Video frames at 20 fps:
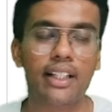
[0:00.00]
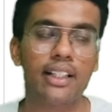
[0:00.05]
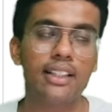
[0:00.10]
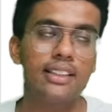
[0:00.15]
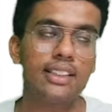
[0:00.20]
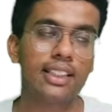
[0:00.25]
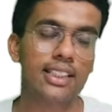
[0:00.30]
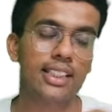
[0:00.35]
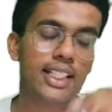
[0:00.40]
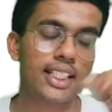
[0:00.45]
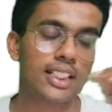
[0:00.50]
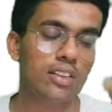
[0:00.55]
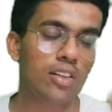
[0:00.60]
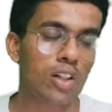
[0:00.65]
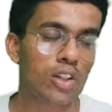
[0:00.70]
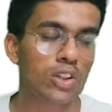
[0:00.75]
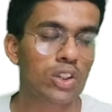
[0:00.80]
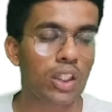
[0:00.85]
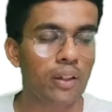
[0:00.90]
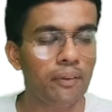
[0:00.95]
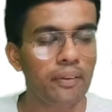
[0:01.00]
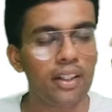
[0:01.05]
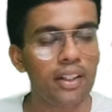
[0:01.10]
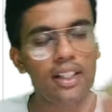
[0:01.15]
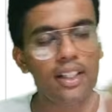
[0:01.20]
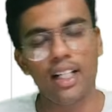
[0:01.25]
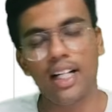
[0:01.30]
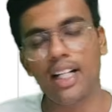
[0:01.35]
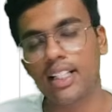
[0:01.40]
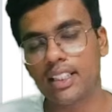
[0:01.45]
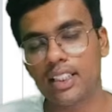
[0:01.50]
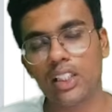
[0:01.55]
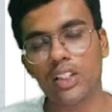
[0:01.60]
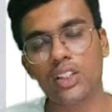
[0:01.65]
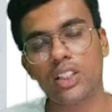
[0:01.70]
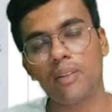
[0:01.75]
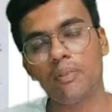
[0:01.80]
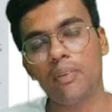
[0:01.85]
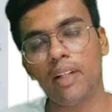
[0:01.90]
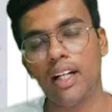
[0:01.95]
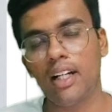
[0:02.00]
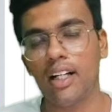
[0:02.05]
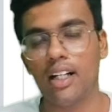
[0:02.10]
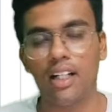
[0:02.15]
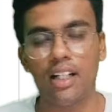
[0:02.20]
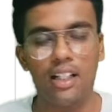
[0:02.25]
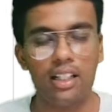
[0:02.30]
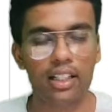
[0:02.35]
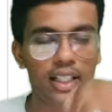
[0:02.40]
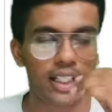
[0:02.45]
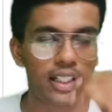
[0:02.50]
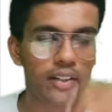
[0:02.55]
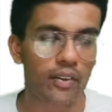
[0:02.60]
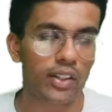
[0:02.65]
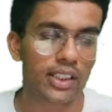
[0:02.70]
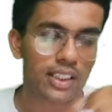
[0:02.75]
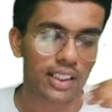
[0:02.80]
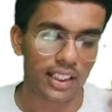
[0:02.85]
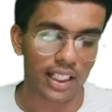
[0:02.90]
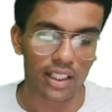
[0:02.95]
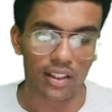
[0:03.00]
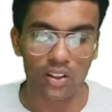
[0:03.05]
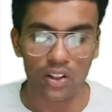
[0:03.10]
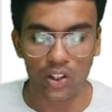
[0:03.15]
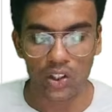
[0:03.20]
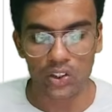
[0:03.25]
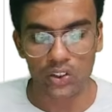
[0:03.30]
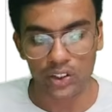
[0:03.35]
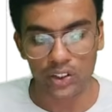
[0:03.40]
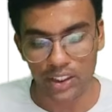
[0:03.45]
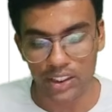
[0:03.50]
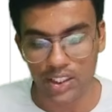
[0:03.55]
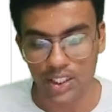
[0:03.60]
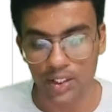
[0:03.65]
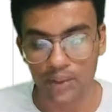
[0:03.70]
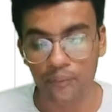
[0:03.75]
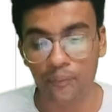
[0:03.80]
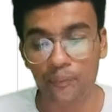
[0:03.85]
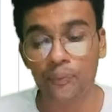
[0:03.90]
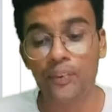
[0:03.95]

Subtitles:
In such a case also a resolution liquidation can also initiate.